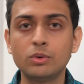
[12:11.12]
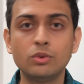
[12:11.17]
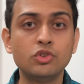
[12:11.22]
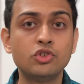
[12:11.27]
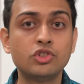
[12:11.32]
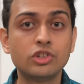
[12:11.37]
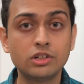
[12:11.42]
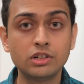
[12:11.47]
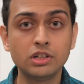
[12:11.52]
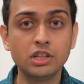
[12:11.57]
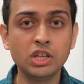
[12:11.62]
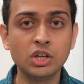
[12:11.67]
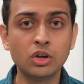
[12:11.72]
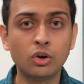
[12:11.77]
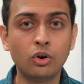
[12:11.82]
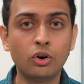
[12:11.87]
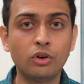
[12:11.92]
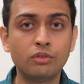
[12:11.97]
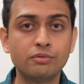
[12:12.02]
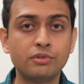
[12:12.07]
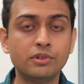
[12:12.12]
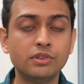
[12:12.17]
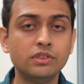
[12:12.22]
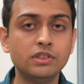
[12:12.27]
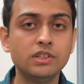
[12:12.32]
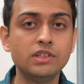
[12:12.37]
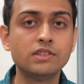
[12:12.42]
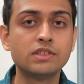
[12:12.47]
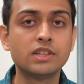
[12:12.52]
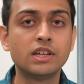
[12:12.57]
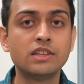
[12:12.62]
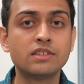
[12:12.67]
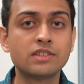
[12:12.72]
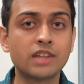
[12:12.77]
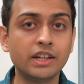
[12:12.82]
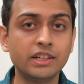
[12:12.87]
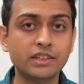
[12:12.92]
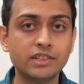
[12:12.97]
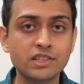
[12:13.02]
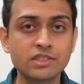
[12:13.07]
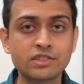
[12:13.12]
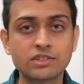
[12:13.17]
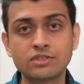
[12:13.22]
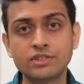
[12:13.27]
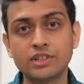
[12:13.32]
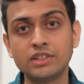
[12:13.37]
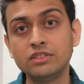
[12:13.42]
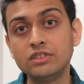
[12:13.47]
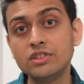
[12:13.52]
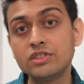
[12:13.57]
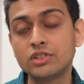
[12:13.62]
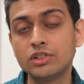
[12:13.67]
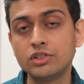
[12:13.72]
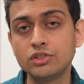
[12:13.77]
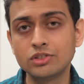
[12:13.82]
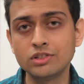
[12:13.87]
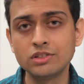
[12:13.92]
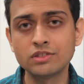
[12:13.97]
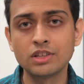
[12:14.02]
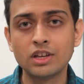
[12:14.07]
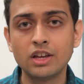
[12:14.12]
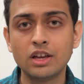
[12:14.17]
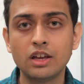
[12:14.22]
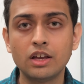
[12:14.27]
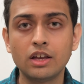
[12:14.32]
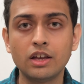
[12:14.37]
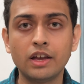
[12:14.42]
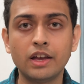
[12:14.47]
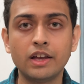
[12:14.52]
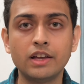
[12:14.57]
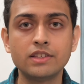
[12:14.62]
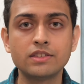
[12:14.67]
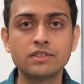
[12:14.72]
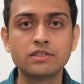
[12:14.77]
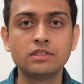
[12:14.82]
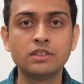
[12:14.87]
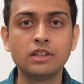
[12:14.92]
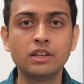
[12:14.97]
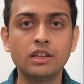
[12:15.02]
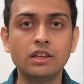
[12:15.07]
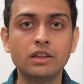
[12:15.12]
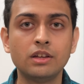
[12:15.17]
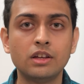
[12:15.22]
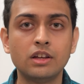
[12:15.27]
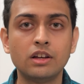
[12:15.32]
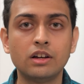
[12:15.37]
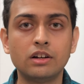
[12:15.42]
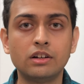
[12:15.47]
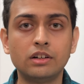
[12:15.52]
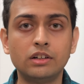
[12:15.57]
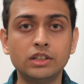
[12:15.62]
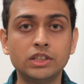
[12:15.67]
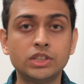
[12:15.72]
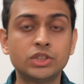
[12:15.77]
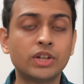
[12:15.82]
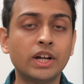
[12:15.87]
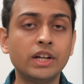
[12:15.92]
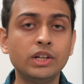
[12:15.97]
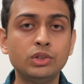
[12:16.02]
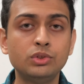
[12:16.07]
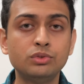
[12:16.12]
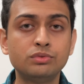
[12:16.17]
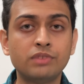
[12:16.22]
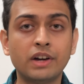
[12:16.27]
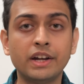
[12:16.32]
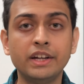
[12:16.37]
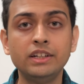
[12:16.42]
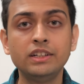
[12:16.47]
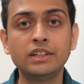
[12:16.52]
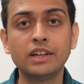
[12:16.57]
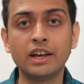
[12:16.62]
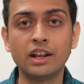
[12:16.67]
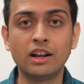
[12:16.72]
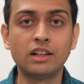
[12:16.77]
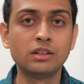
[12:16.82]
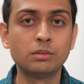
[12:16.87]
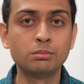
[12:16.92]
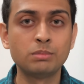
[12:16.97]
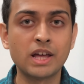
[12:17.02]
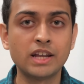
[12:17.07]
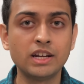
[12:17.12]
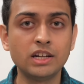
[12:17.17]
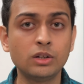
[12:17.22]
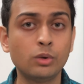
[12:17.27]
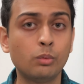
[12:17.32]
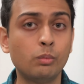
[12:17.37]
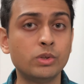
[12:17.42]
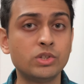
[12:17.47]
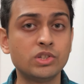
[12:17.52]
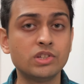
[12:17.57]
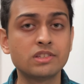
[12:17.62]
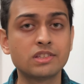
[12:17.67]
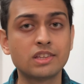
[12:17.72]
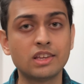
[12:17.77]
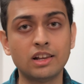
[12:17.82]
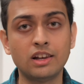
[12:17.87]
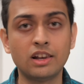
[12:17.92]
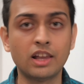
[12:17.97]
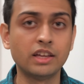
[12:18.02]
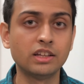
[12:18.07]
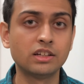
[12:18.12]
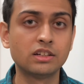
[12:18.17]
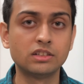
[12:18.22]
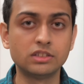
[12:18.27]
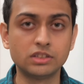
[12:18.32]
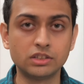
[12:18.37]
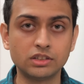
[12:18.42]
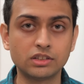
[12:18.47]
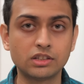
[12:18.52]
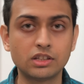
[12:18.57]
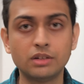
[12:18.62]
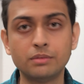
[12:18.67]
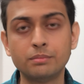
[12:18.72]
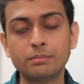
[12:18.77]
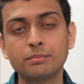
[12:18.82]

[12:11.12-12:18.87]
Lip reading: journey of these scientists and researchers as they try to find another planet which is like Earth.